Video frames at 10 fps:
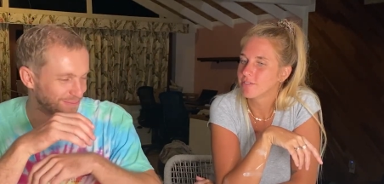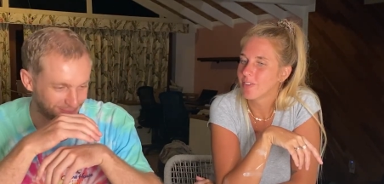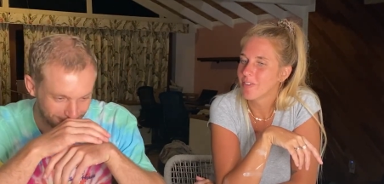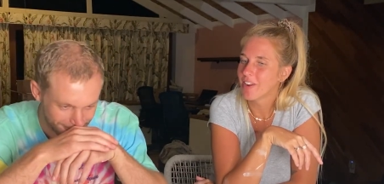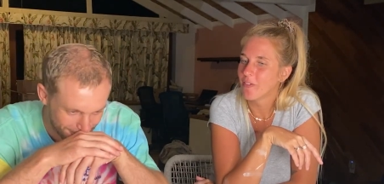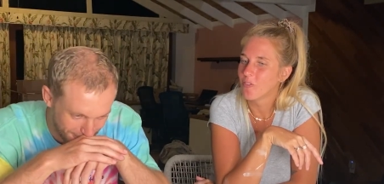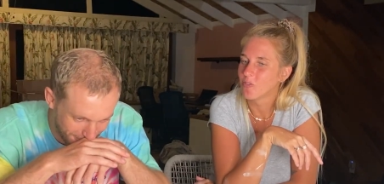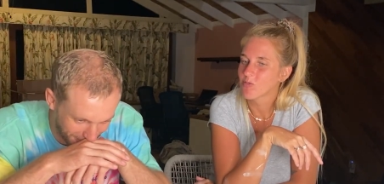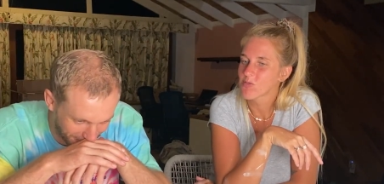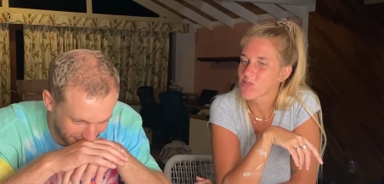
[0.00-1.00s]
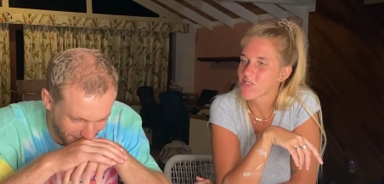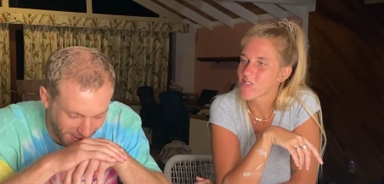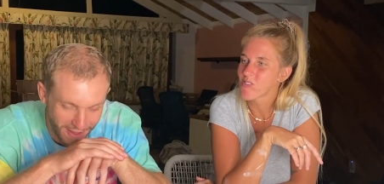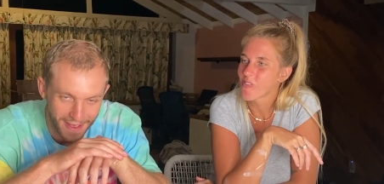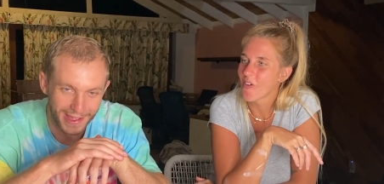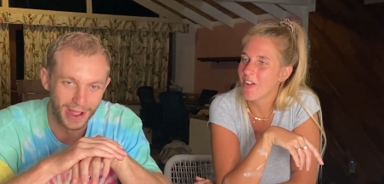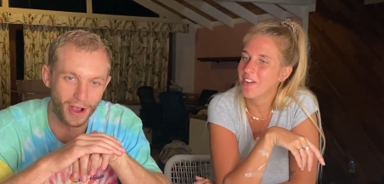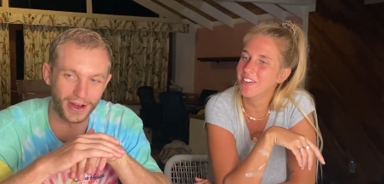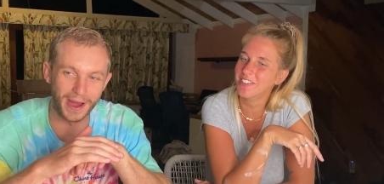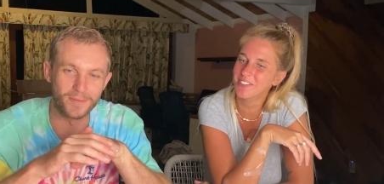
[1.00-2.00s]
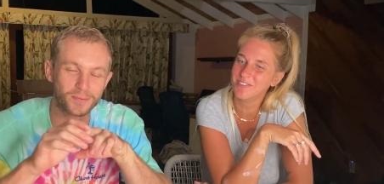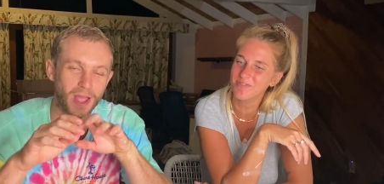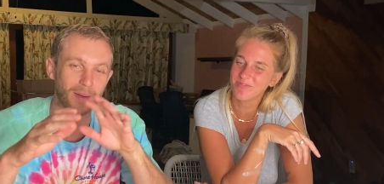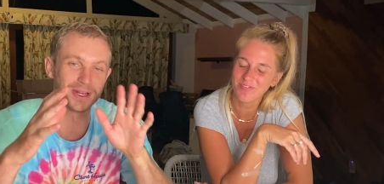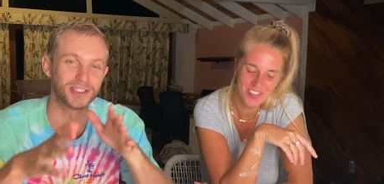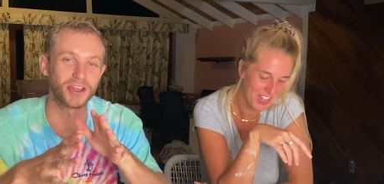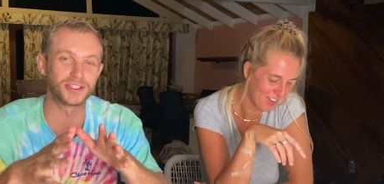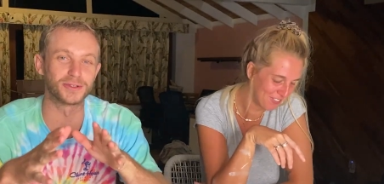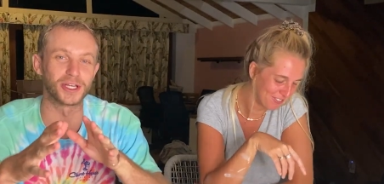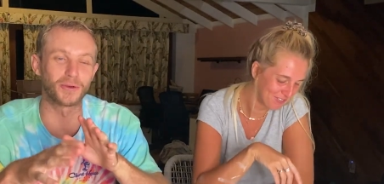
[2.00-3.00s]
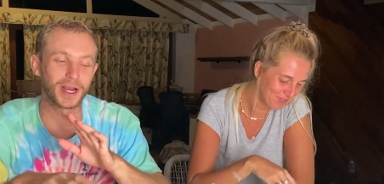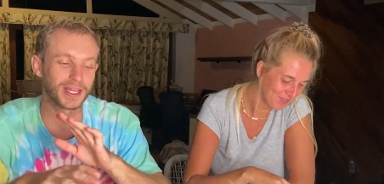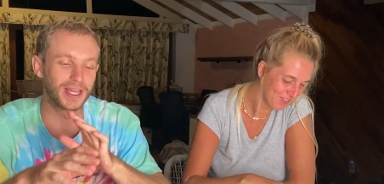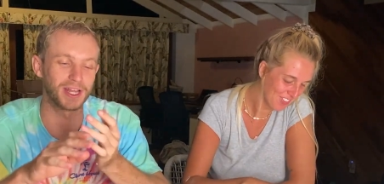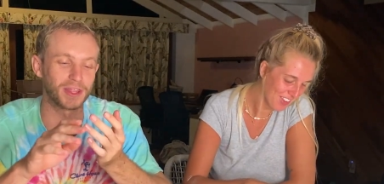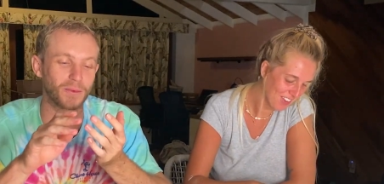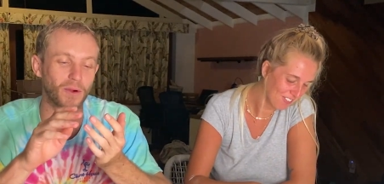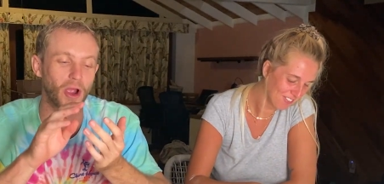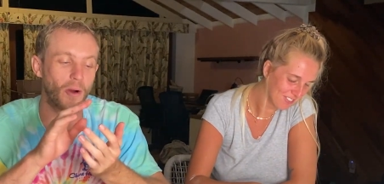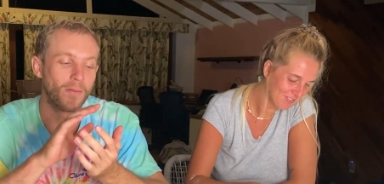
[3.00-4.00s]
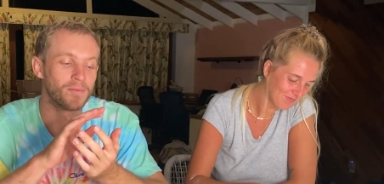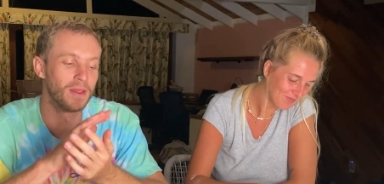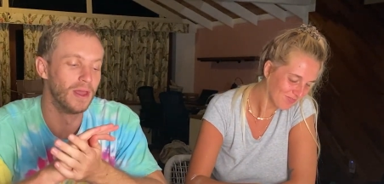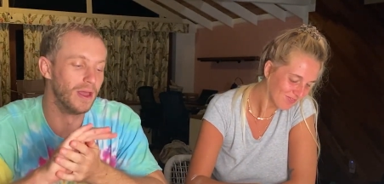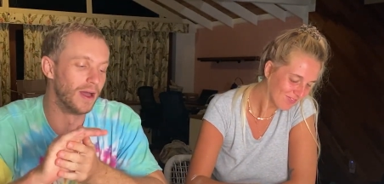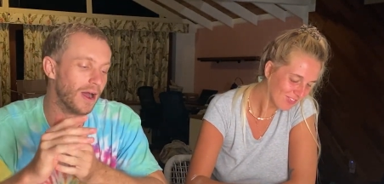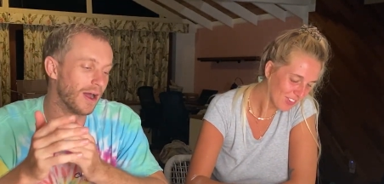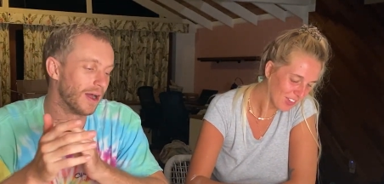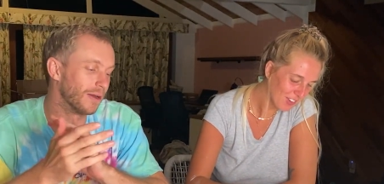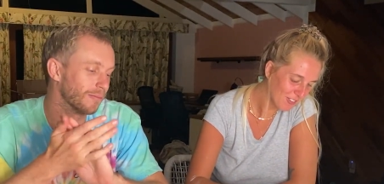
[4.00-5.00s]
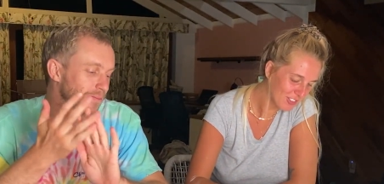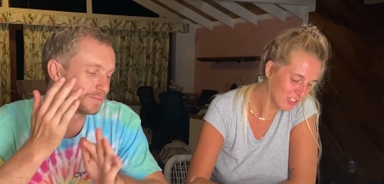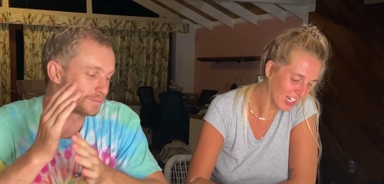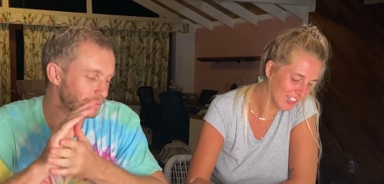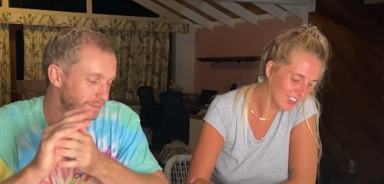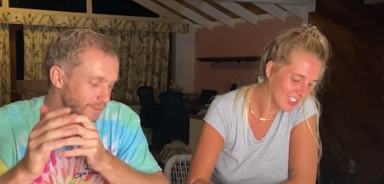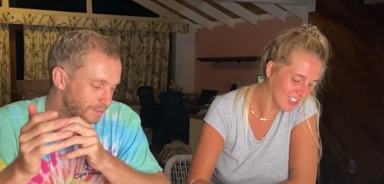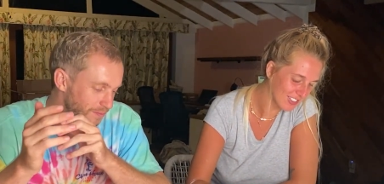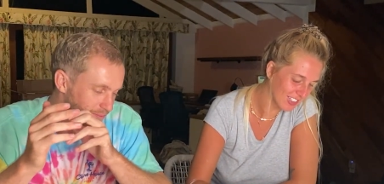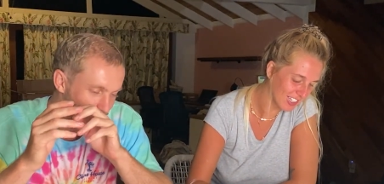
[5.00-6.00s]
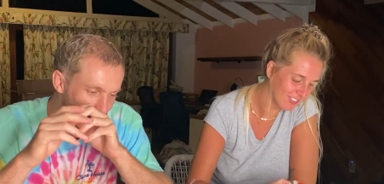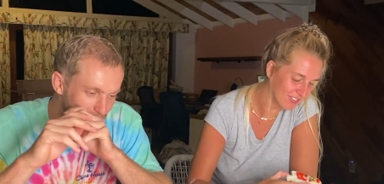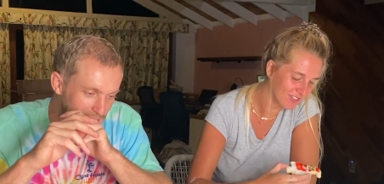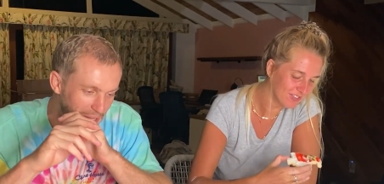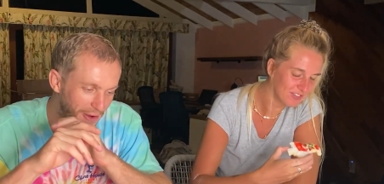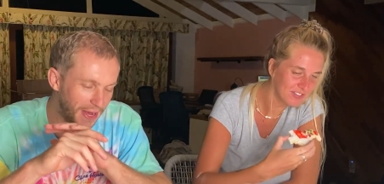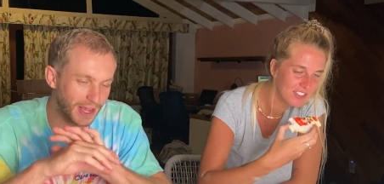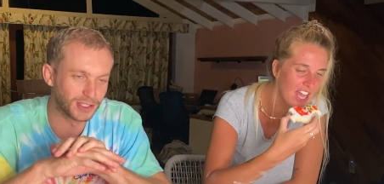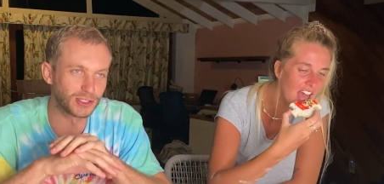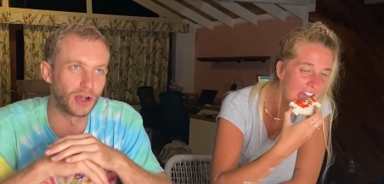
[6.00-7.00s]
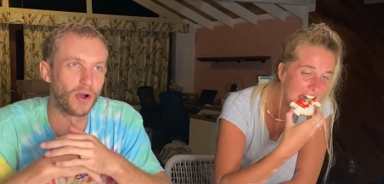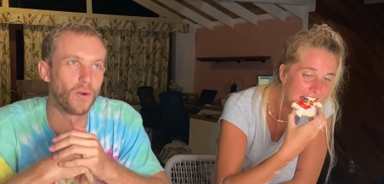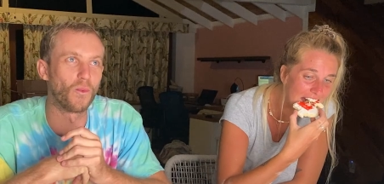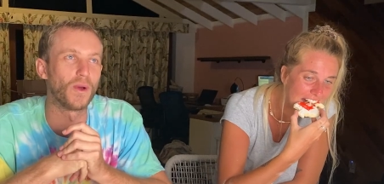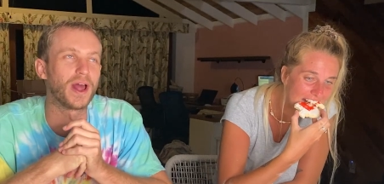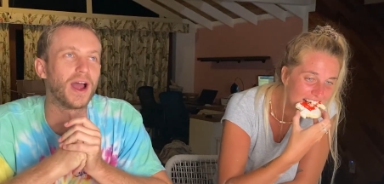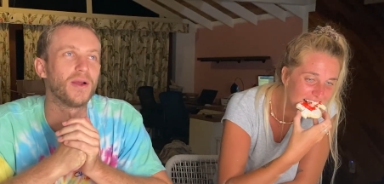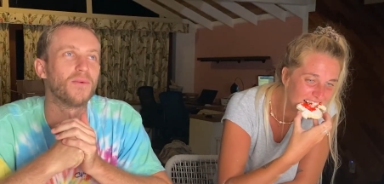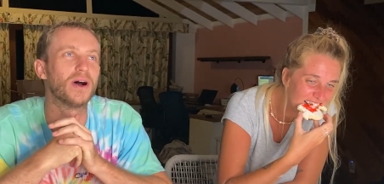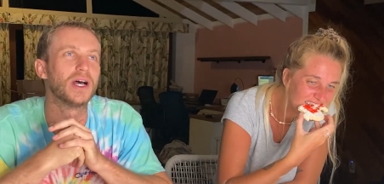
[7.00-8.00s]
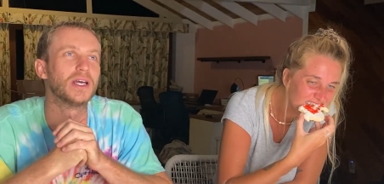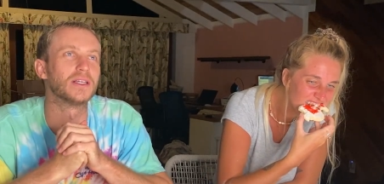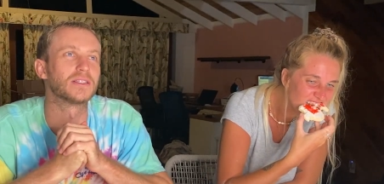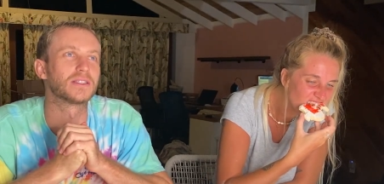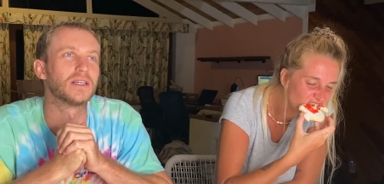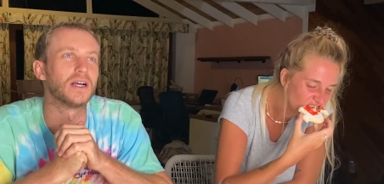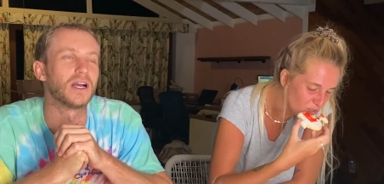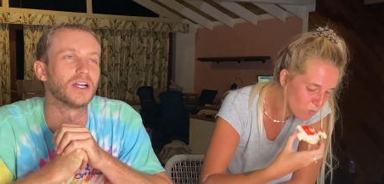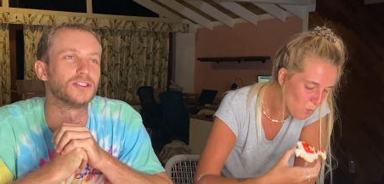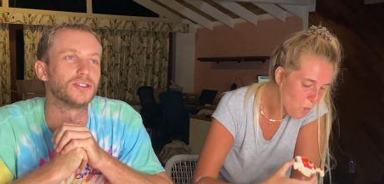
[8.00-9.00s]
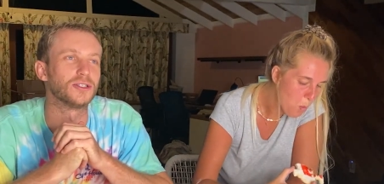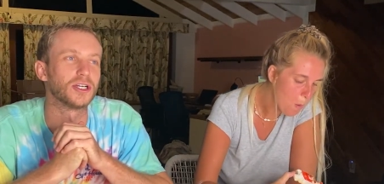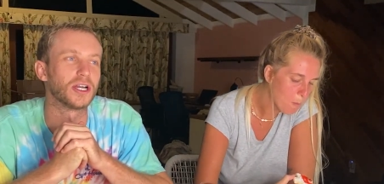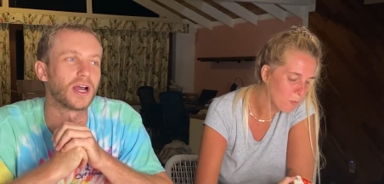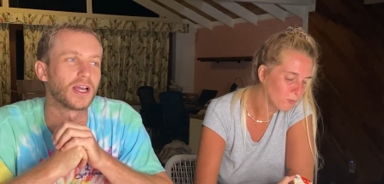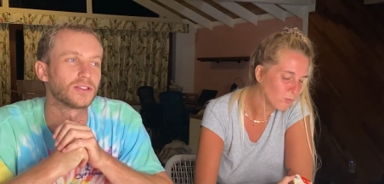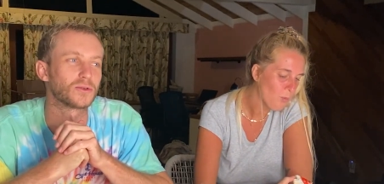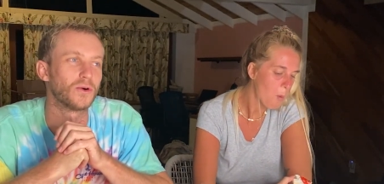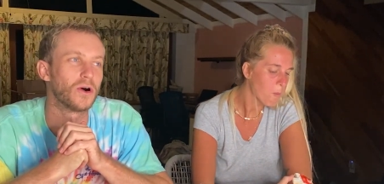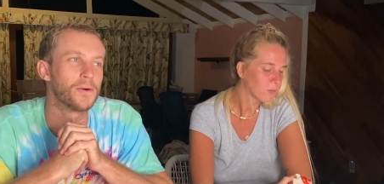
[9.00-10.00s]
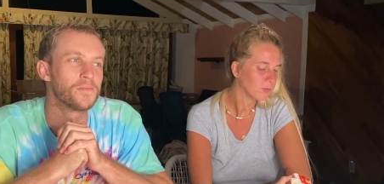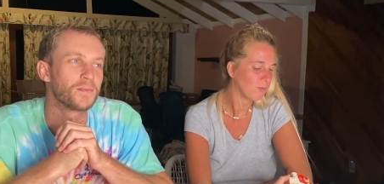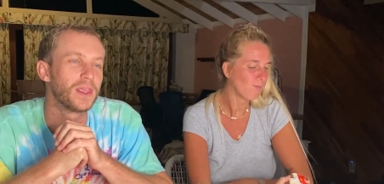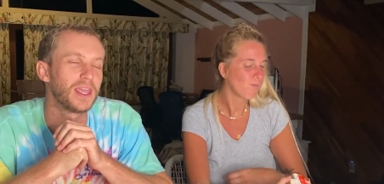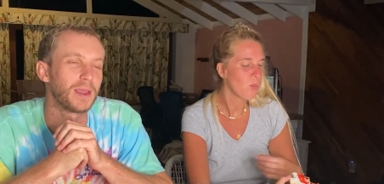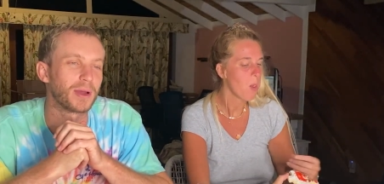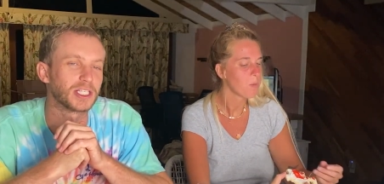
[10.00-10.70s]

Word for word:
Speaker 1: Mm. okay, I'm gonna tell this really quick, and then I think we'll go. Um, what
Speaker 2: dry cookie story?
Speaker 1: Okay, so when I was a junior in high school, in my